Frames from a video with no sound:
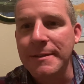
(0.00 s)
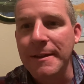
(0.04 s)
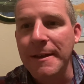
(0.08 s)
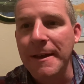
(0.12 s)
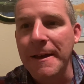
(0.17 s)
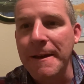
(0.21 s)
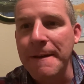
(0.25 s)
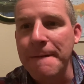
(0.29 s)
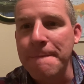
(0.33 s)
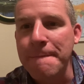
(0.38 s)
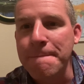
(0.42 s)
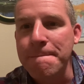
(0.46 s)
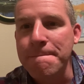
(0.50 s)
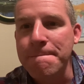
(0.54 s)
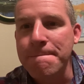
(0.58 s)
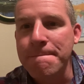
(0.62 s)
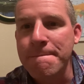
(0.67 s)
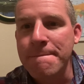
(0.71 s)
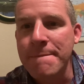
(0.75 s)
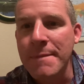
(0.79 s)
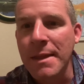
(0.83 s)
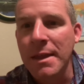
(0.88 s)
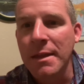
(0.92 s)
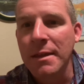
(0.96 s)
Um,
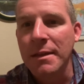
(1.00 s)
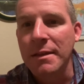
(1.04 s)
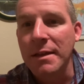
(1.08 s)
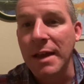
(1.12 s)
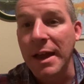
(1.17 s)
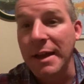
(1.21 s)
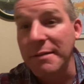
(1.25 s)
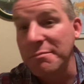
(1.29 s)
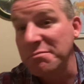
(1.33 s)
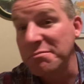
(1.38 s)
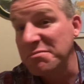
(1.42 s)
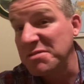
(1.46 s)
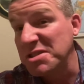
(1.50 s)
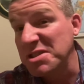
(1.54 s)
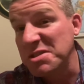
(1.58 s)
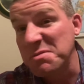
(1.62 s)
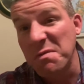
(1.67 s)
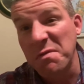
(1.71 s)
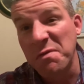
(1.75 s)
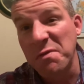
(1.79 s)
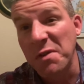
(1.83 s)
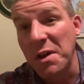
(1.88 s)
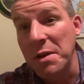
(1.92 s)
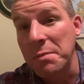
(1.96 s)
just
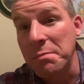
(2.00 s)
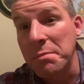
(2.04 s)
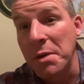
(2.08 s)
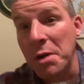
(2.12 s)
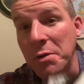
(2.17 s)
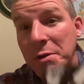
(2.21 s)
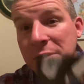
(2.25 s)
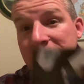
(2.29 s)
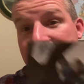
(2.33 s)
fun bonus